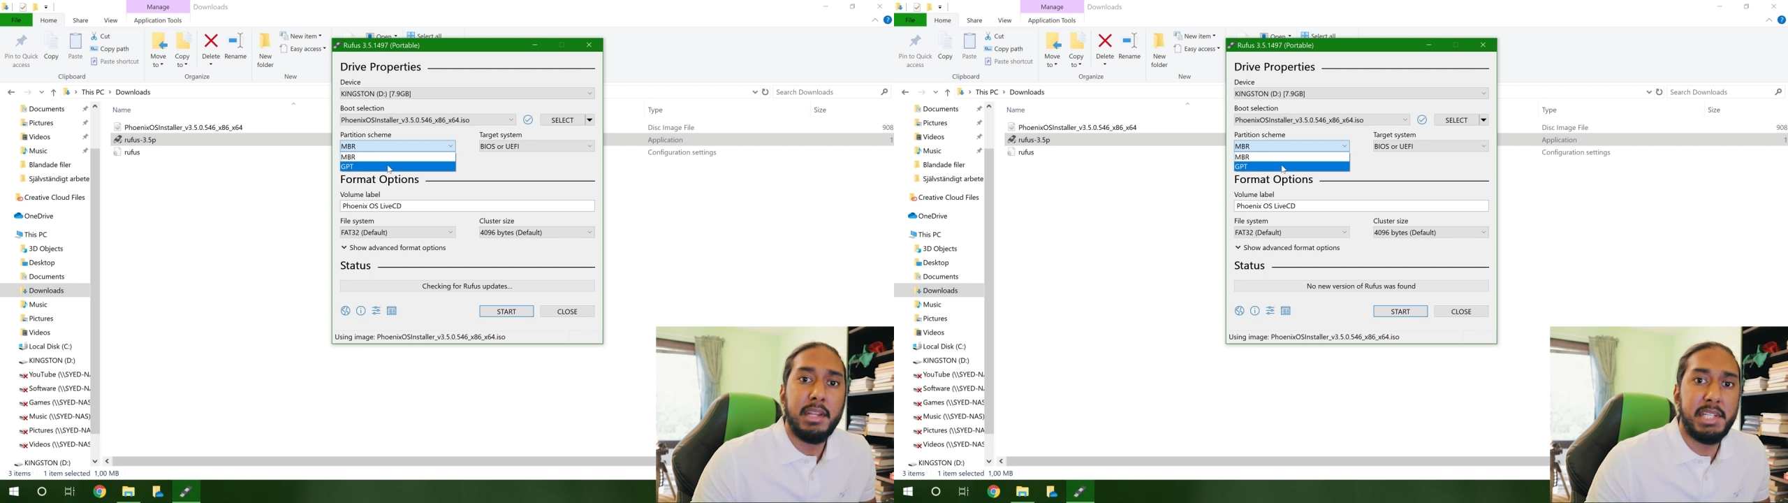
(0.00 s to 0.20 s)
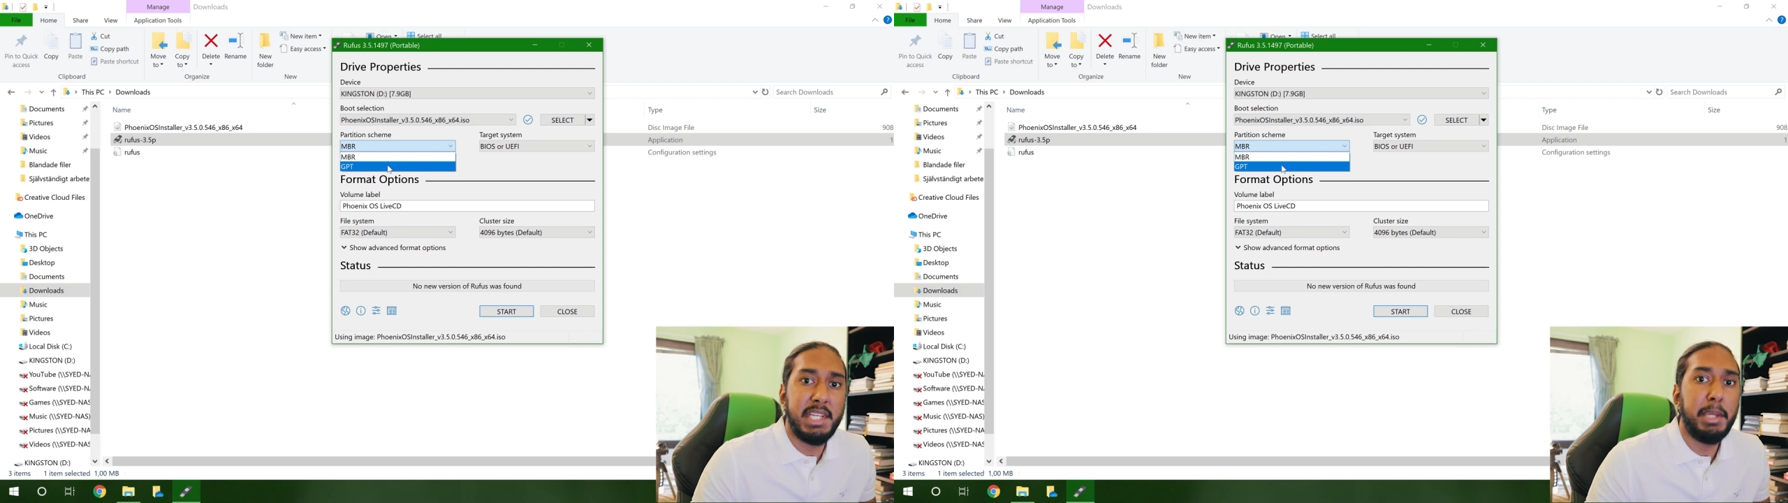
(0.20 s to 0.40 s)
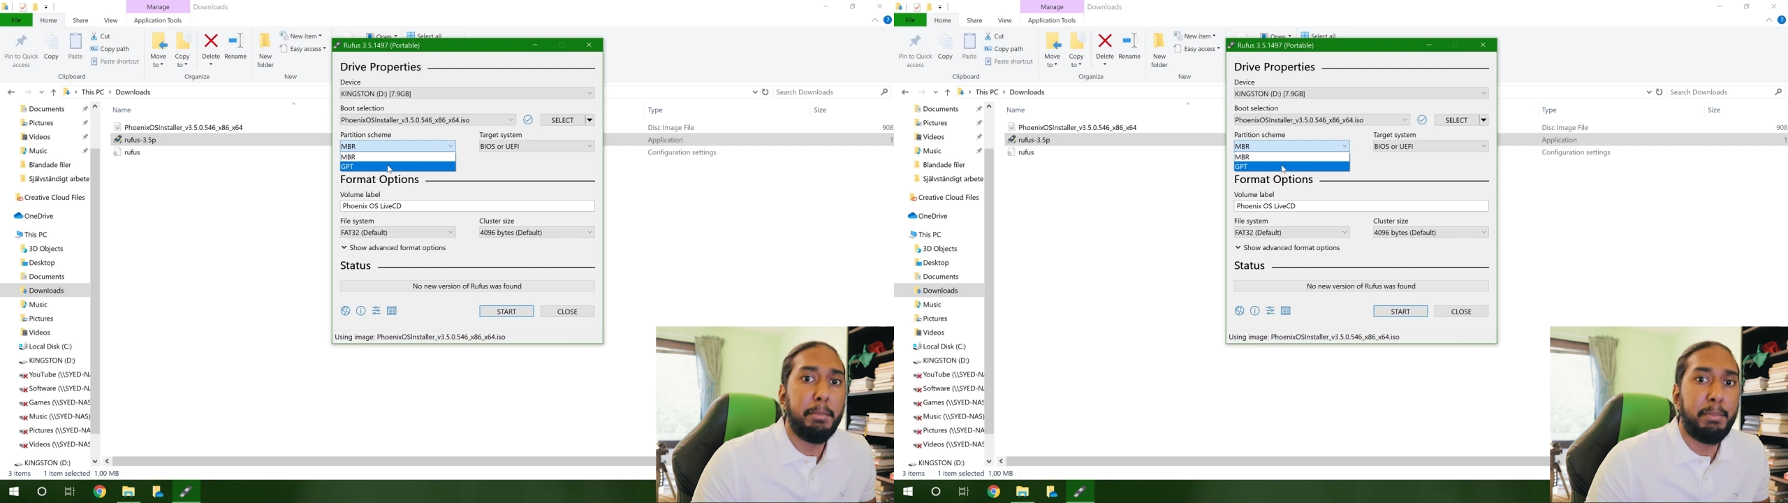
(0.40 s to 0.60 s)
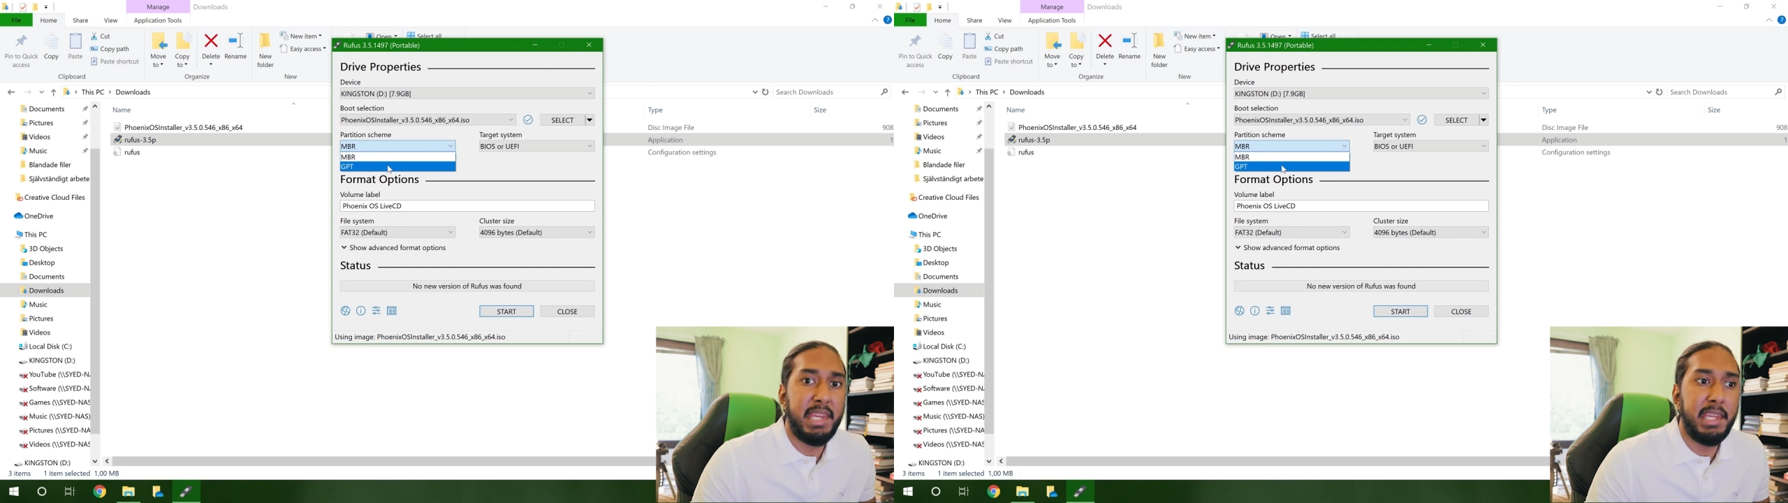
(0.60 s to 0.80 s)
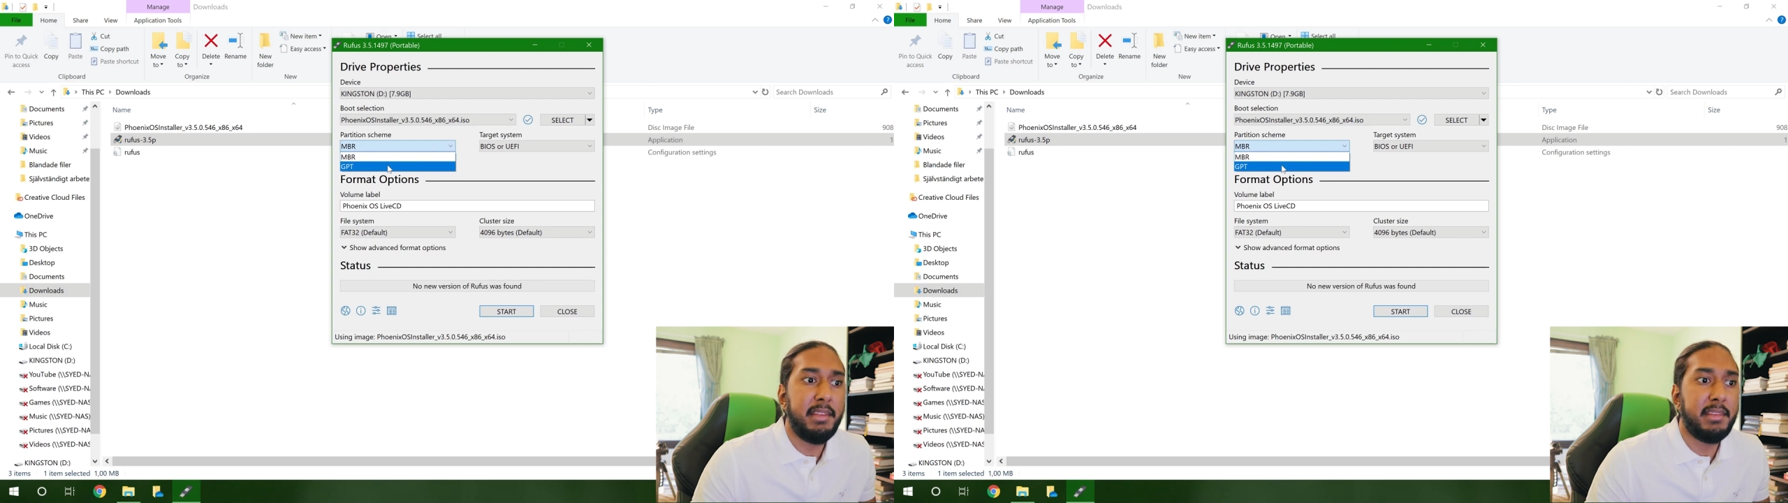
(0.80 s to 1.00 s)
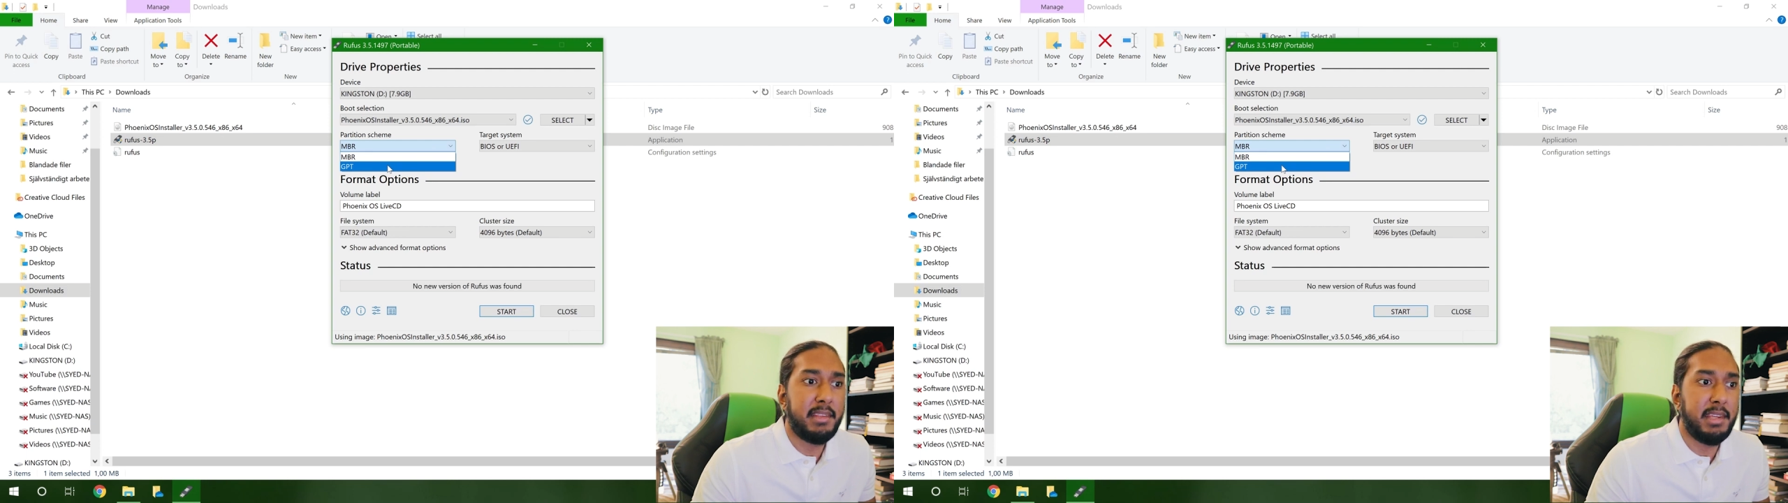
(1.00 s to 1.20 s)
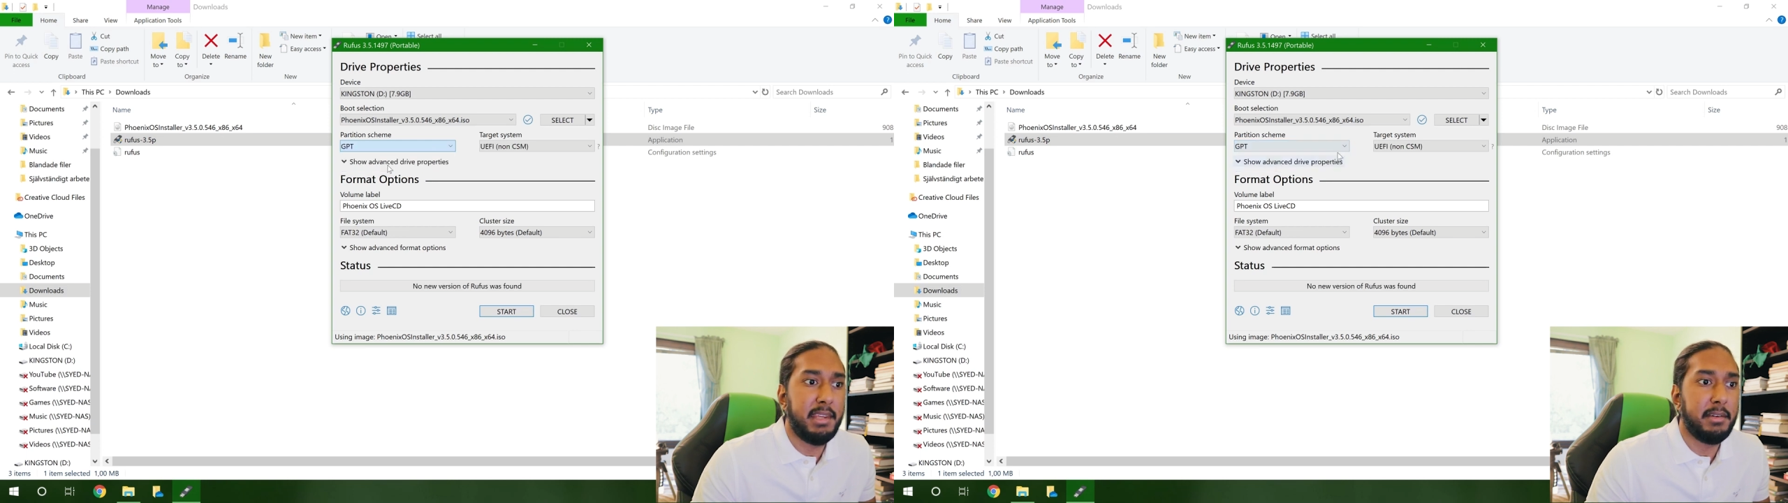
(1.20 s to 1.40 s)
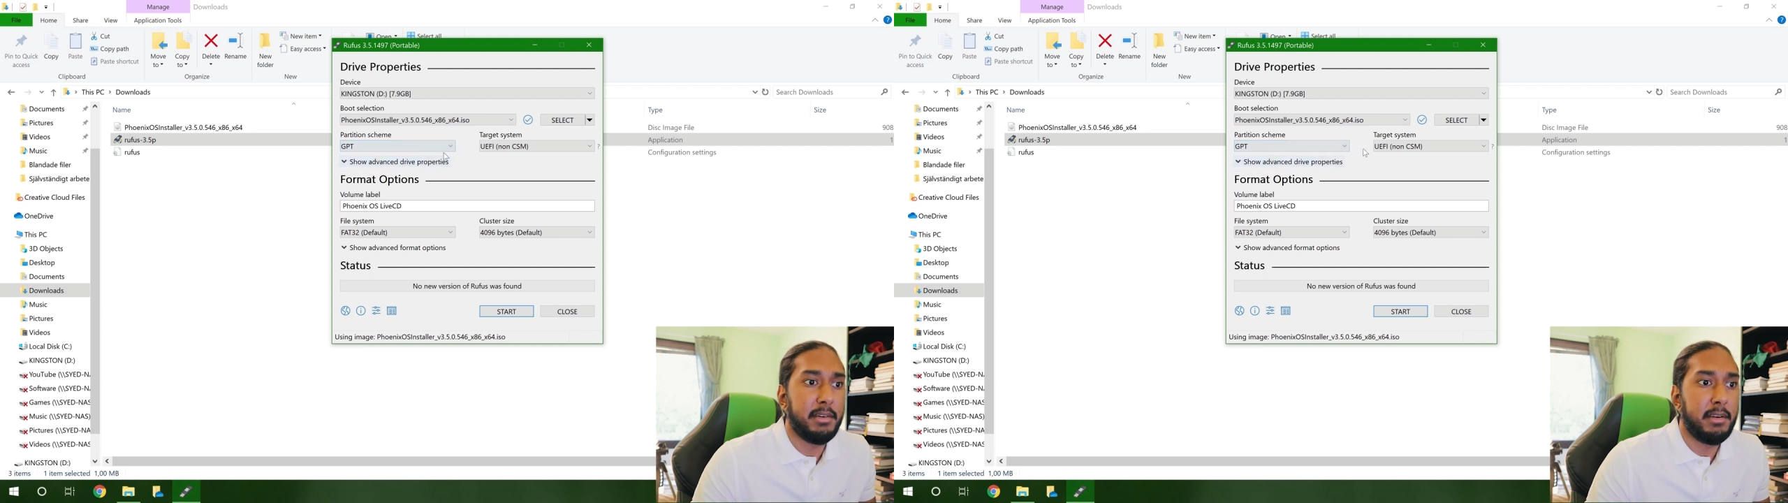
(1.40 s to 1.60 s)
G P
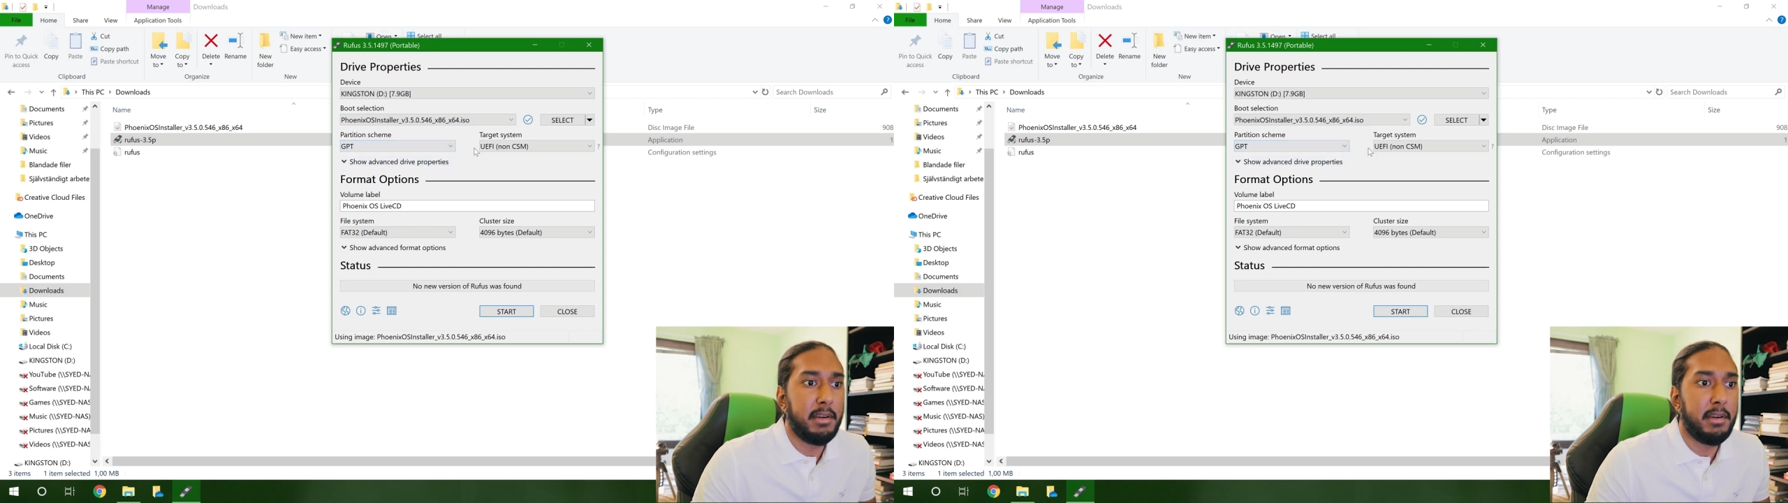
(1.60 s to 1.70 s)
T.